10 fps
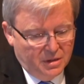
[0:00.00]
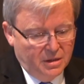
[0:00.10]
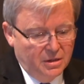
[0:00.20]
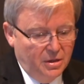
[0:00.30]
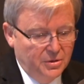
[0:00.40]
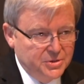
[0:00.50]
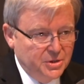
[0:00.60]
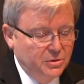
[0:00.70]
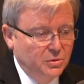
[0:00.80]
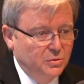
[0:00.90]
On the
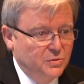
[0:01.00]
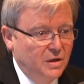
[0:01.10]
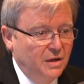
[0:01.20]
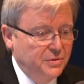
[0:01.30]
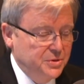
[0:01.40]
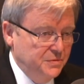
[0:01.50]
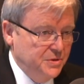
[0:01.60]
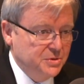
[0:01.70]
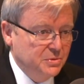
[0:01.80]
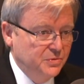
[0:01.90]
so-called draft that you've
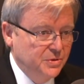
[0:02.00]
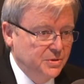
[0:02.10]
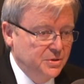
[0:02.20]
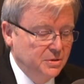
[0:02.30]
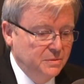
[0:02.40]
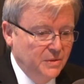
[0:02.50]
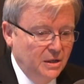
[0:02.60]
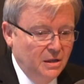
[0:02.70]
just referred to,